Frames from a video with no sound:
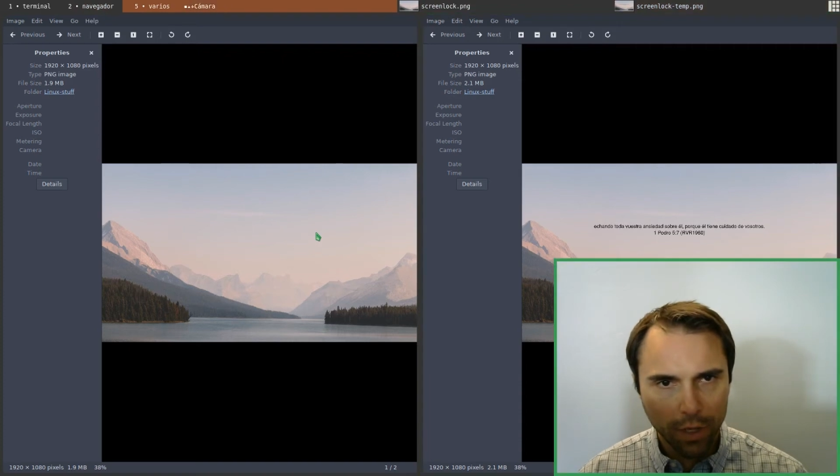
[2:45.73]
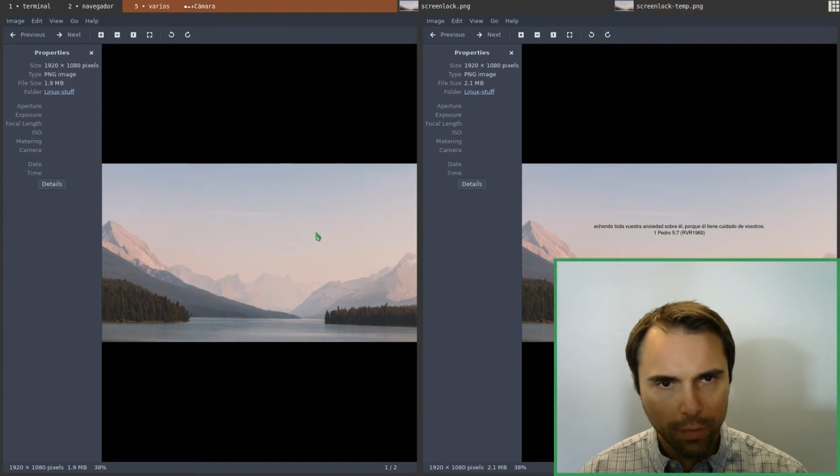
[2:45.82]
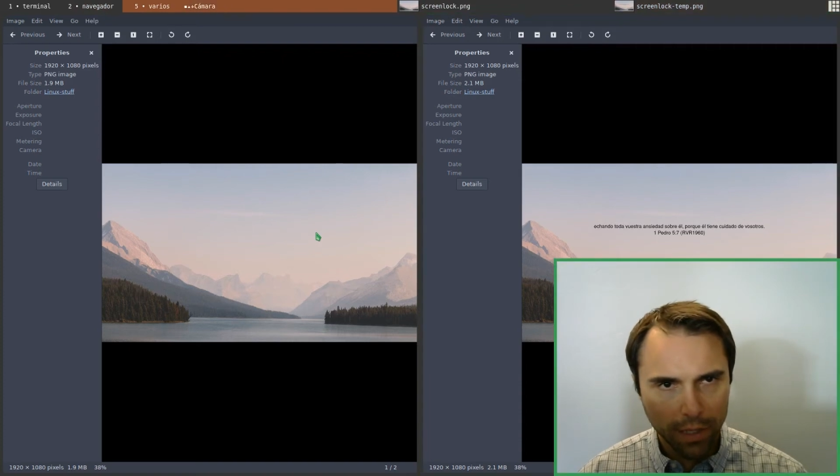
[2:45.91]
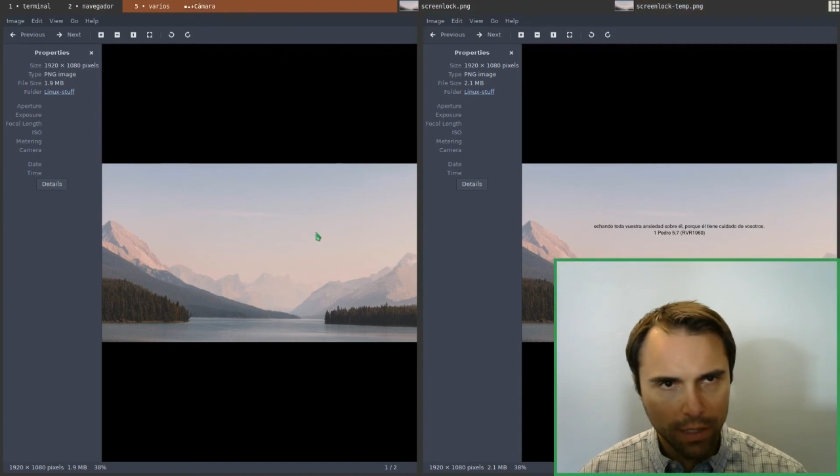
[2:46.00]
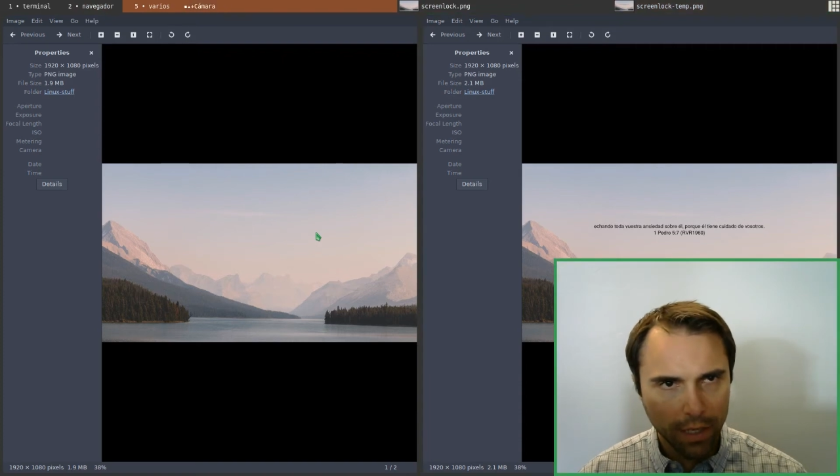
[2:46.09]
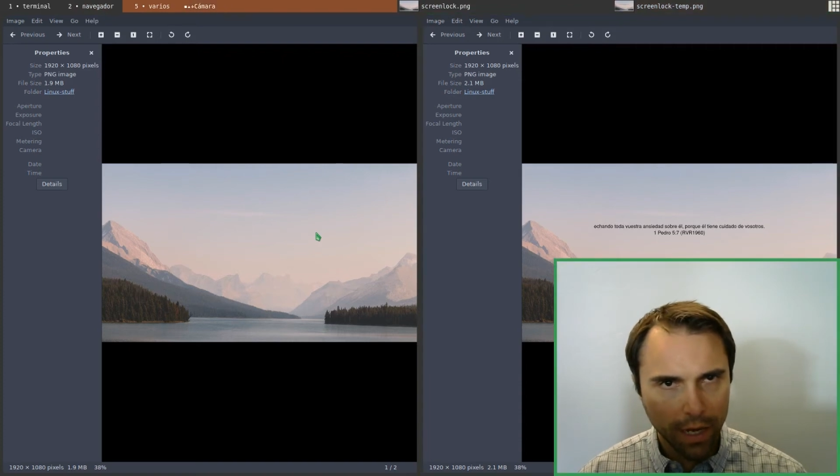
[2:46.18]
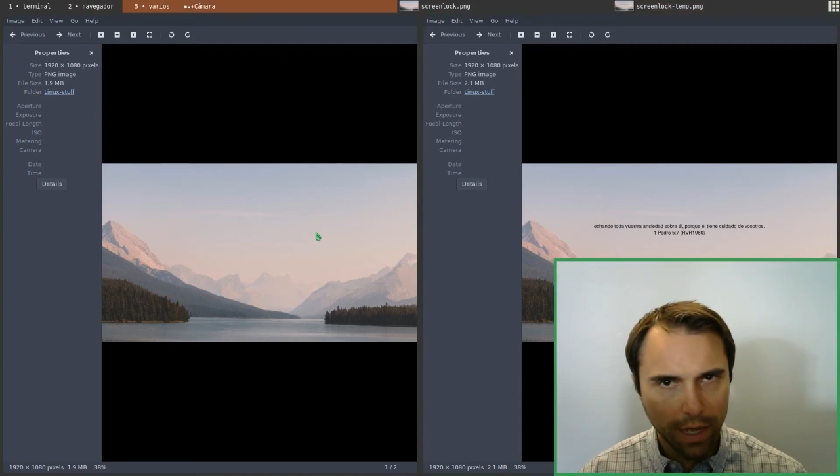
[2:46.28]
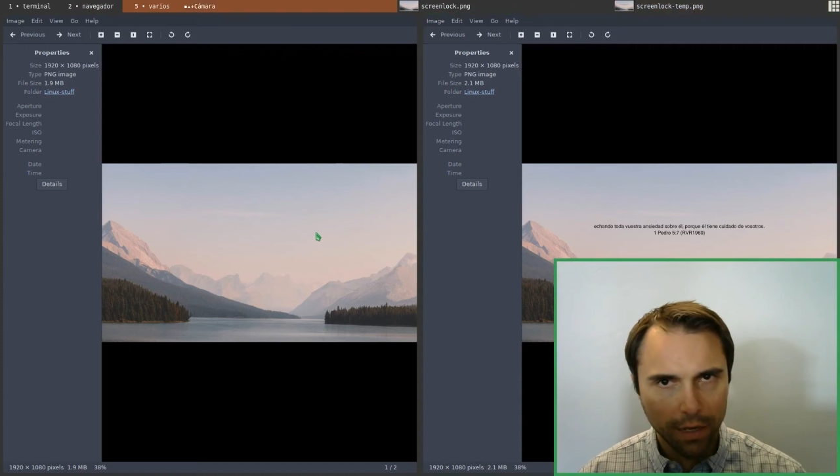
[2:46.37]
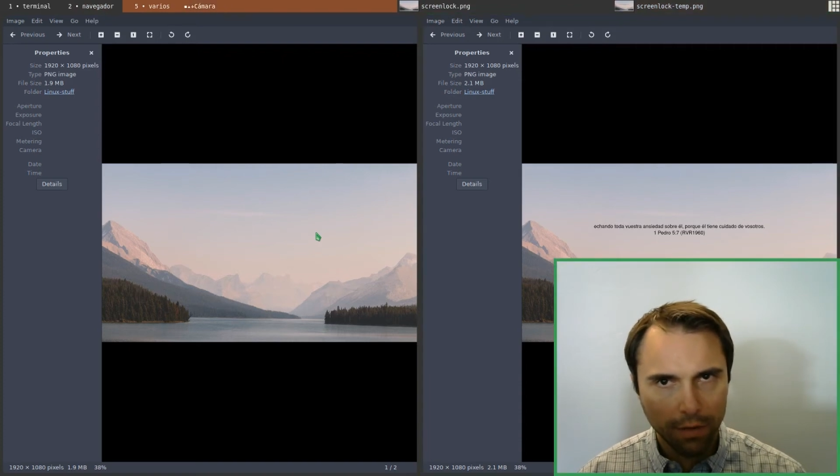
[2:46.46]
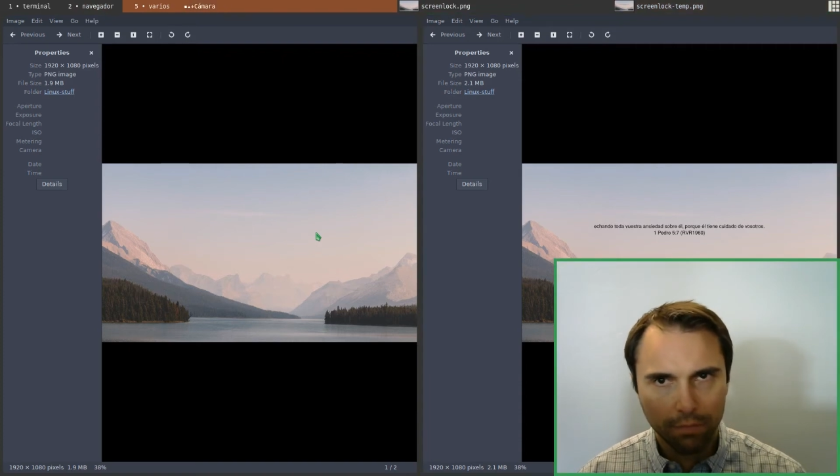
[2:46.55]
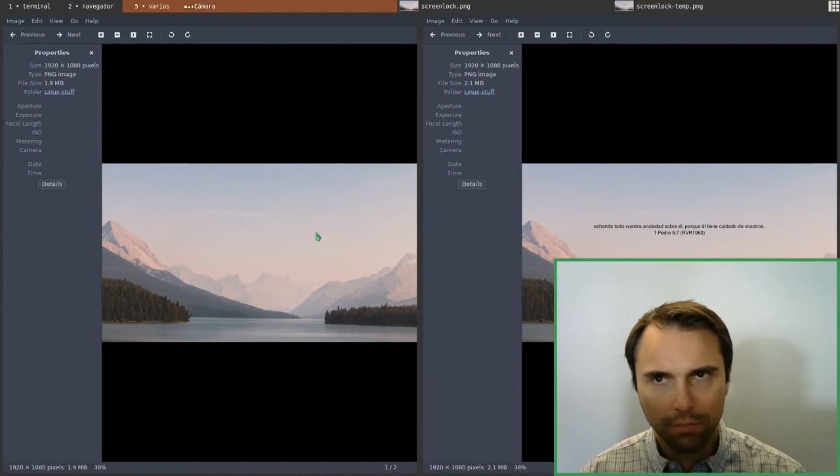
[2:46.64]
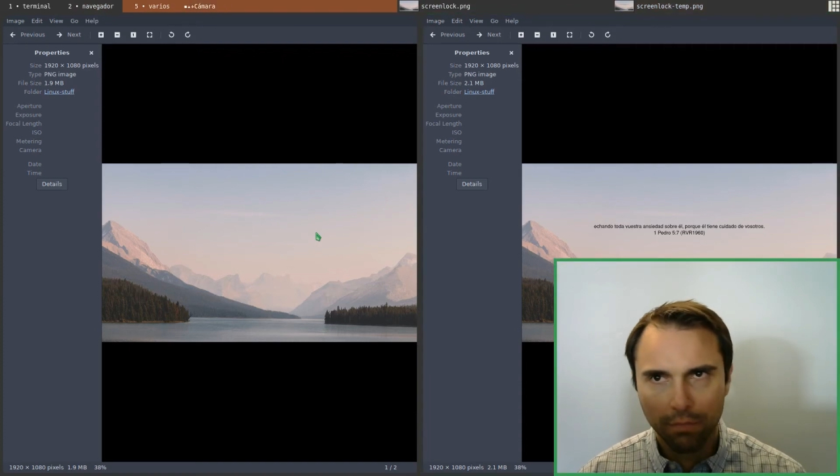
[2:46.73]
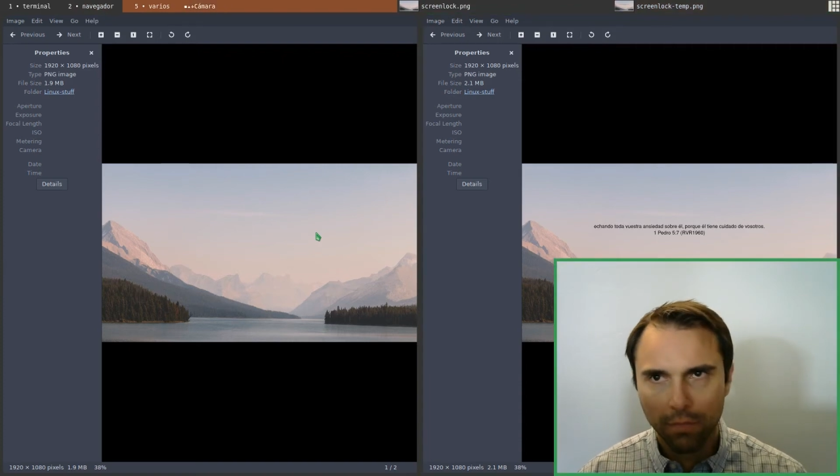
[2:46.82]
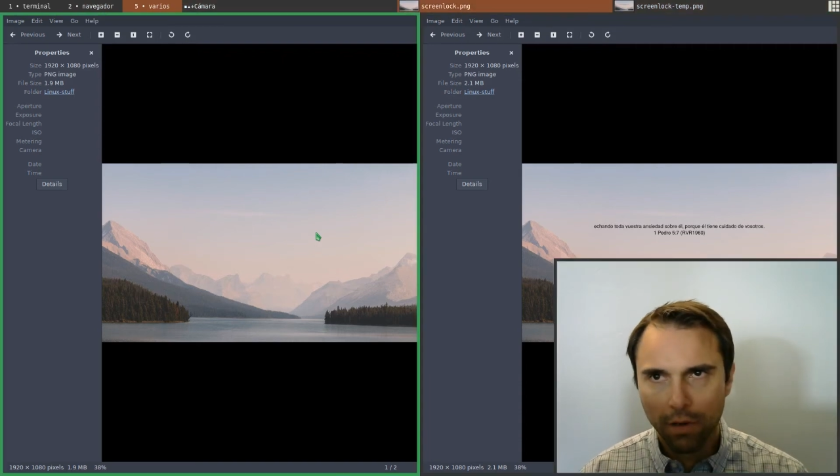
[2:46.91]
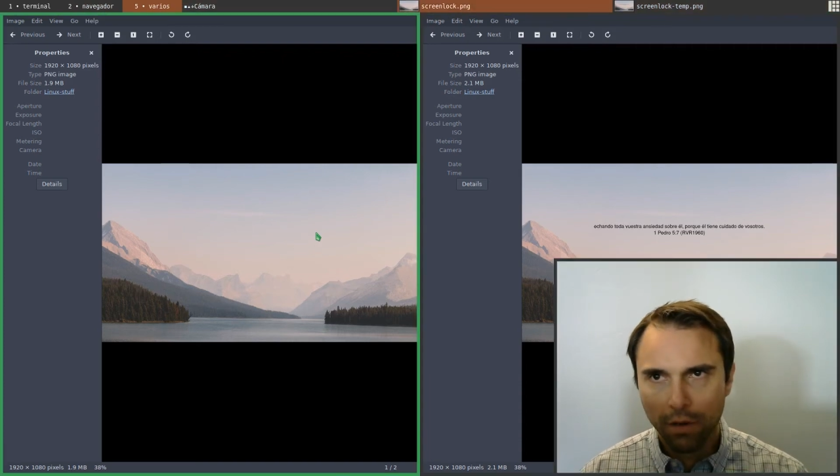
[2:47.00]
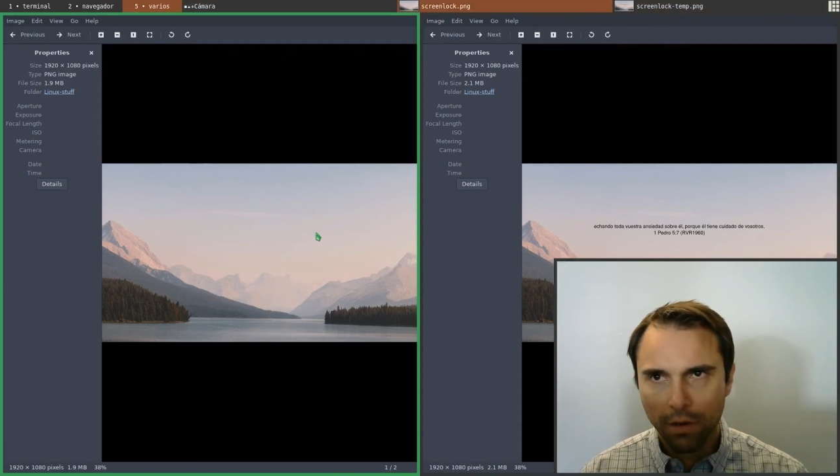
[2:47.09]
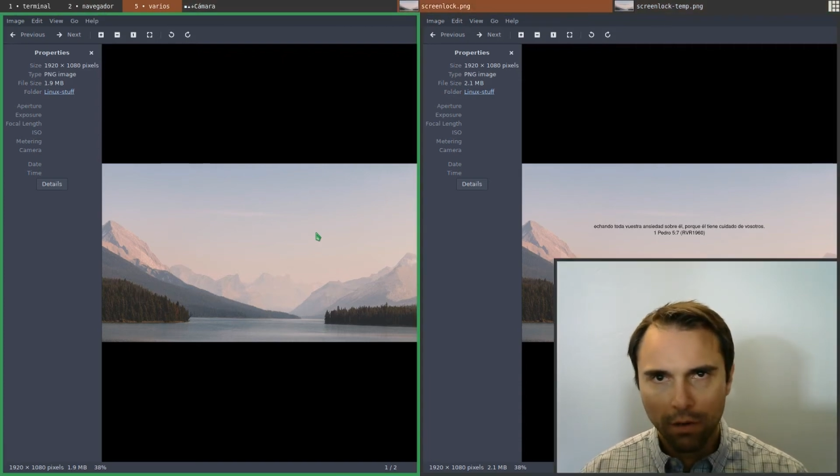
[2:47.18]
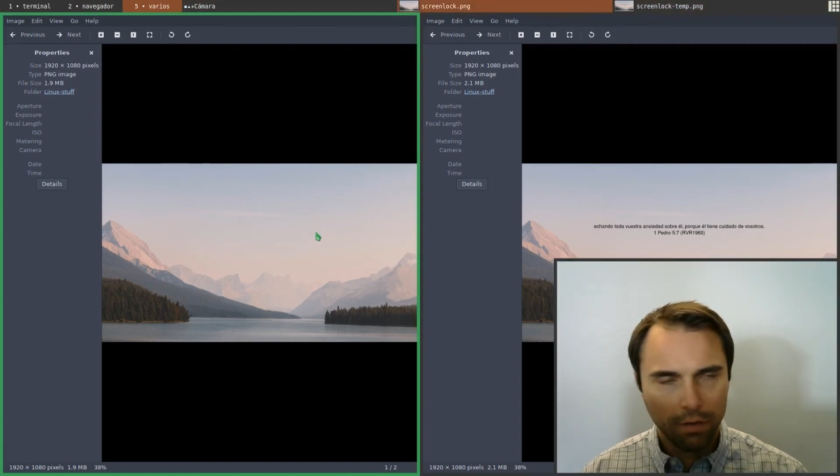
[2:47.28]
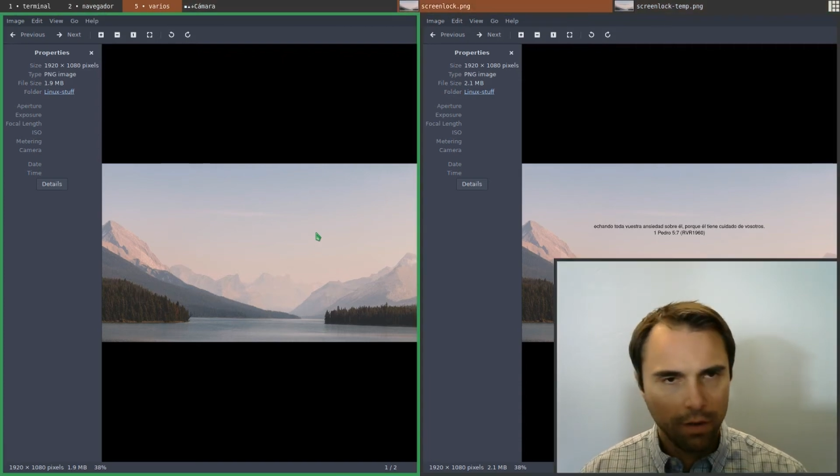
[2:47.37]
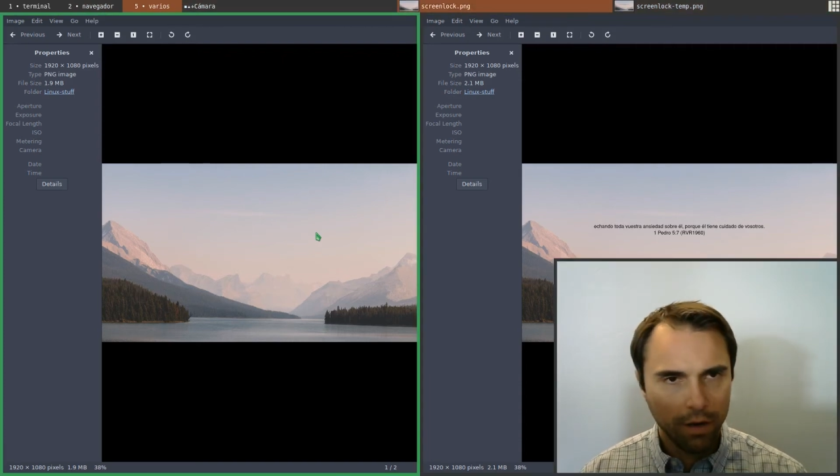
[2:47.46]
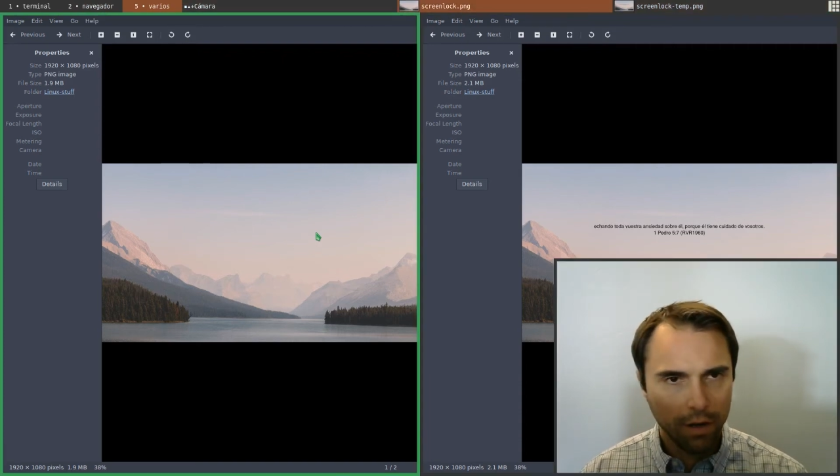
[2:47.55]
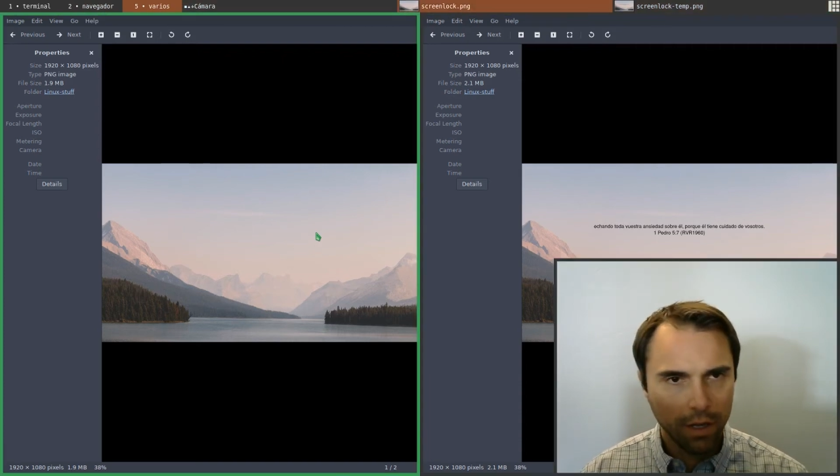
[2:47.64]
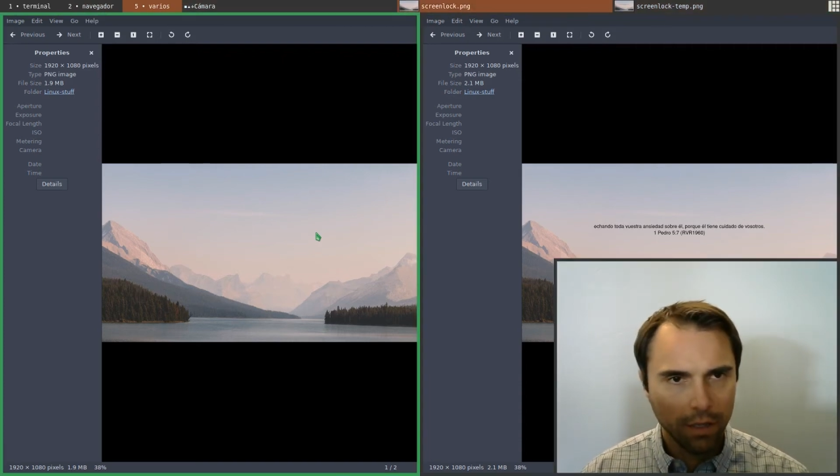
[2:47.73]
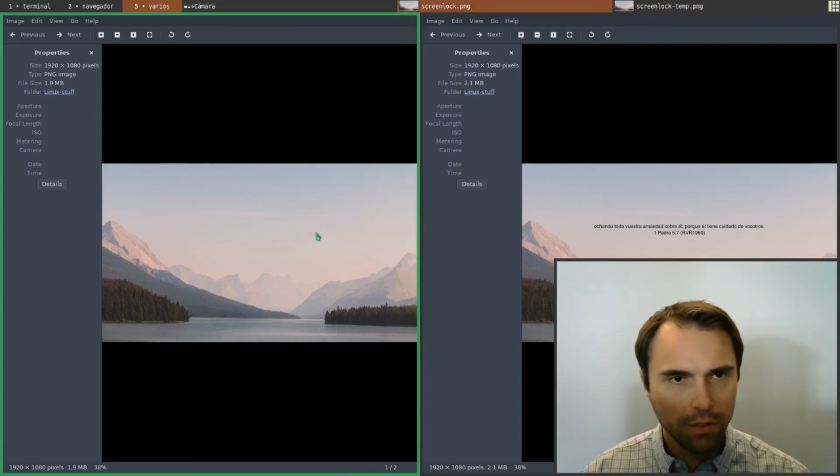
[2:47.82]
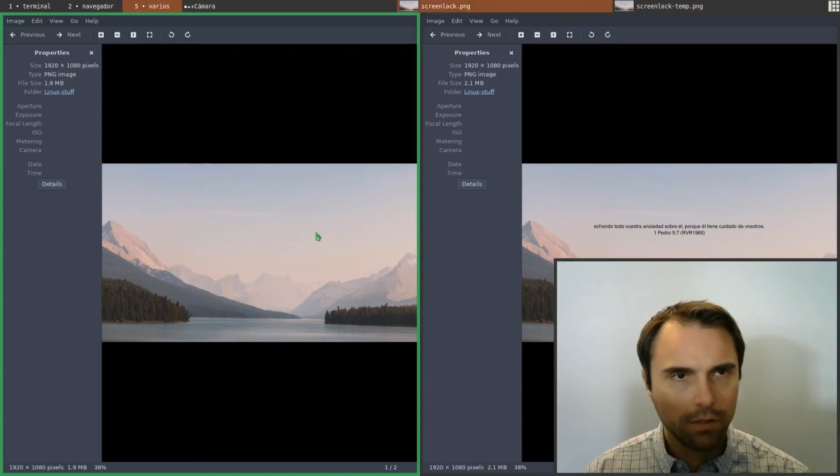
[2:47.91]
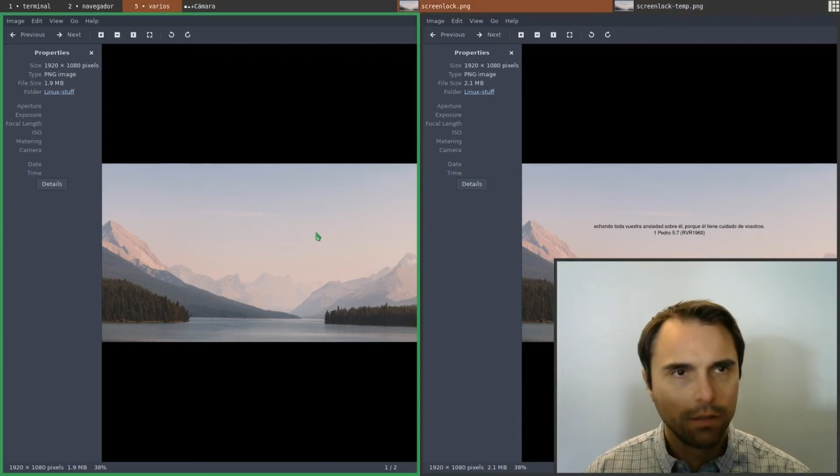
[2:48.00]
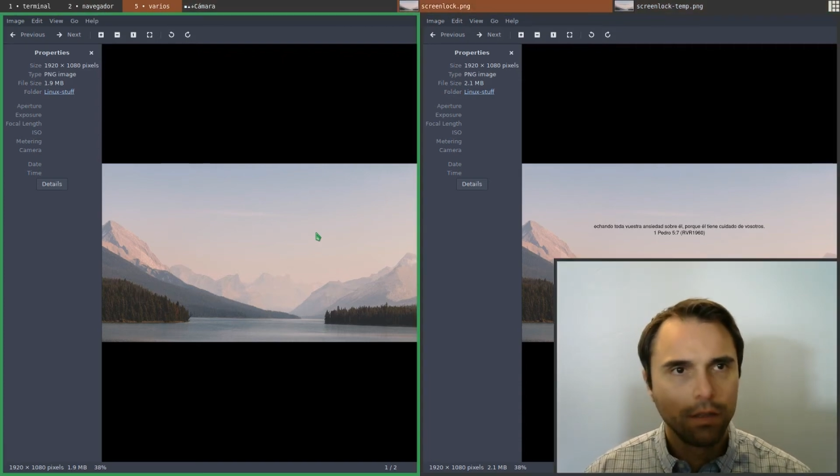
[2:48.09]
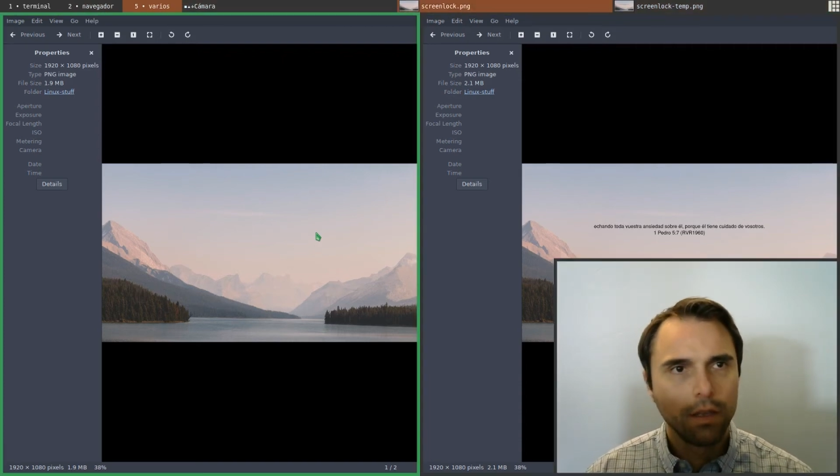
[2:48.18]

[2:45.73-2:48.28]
by 1080. There it is.